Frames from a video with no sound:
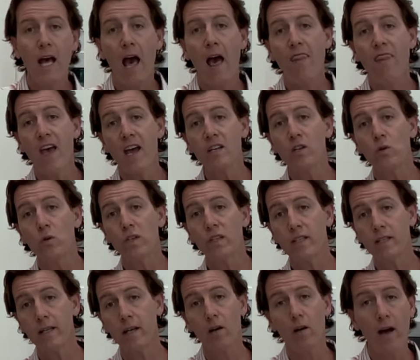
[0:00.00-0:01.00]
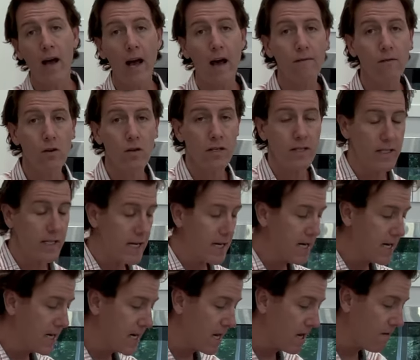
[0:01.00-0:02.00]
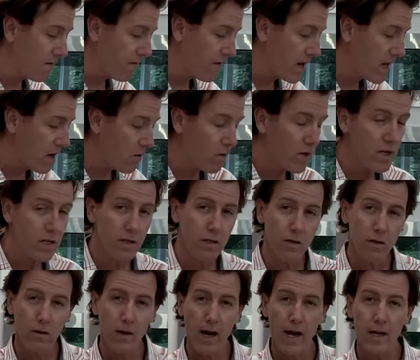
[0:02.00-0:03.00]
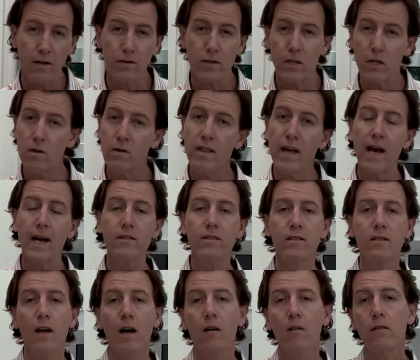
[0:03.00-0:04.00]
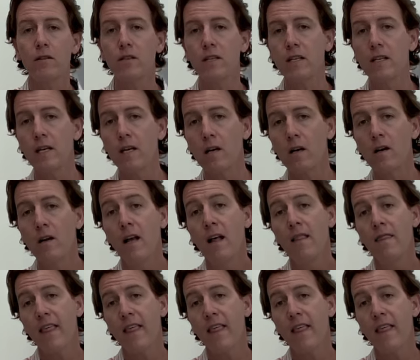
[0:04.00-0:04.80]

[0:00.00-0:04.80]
And then you still have your CDD fee, which is around $2,000 a year.